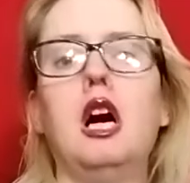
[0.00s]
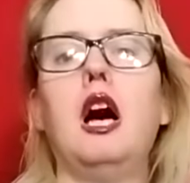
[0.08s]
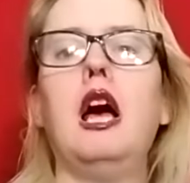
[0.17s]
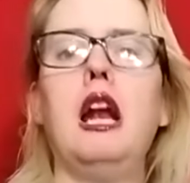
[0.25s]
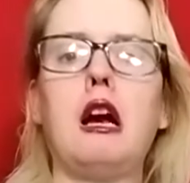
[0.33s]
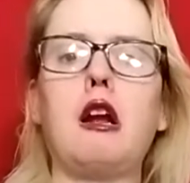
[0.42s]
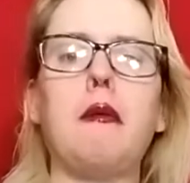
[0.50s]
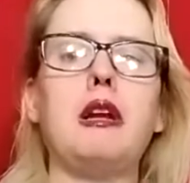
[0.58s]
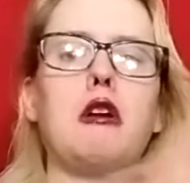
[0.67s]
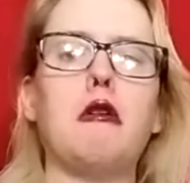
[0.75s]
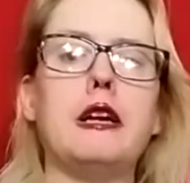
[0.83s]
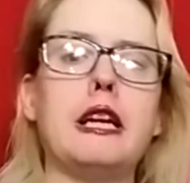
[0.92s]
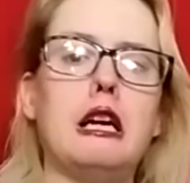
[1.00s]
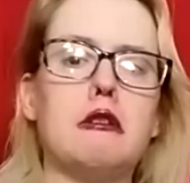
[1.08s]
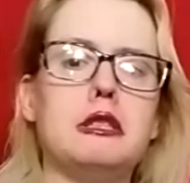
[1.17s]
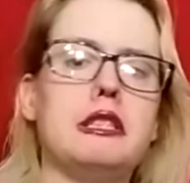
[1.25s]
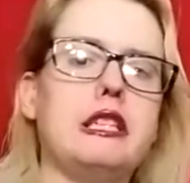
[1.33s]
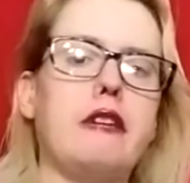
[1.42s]
And I'm going to be going out
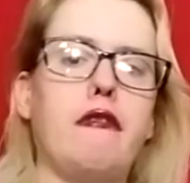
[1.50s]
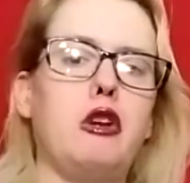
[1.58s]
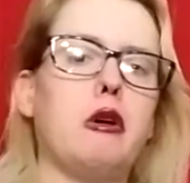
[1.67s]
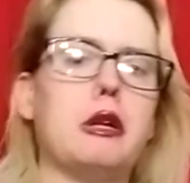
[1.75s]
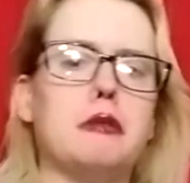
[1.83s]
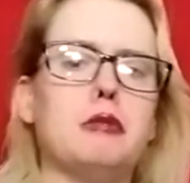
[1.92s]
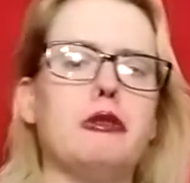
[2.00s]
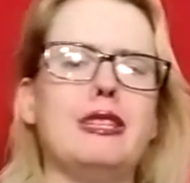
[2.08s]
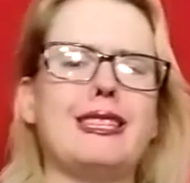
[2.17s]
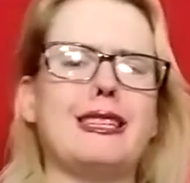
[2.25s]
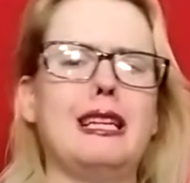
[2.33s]
and see a few other movies